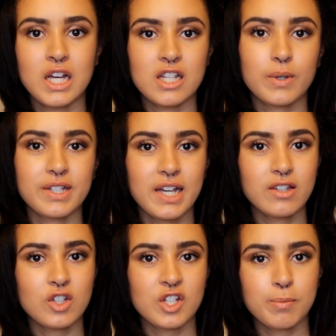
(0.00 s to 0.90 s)
So I
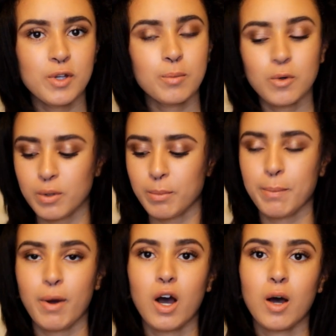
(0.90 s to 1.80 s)
tend to just put them all in my
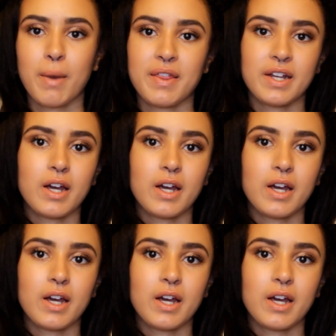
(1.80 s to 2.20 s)
palm and then